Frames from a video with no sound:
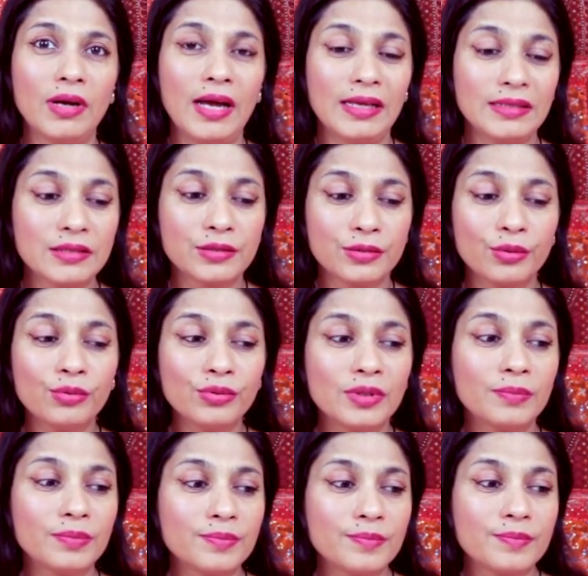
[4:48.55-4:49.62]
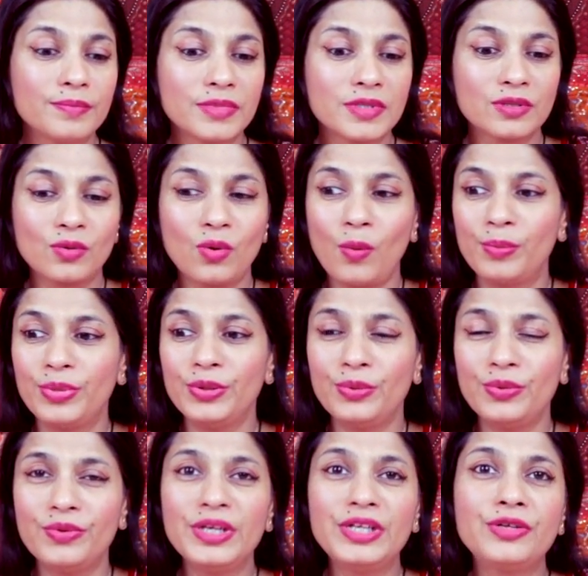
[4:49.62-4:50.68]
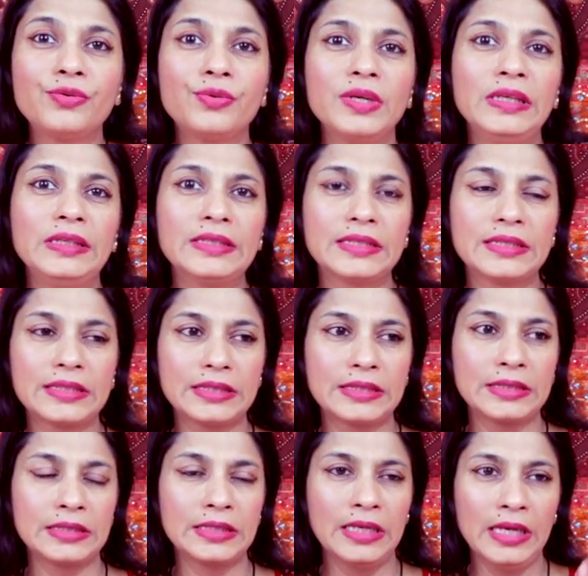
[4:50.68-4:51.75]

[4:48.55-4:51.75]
And so the Scorpio retreats,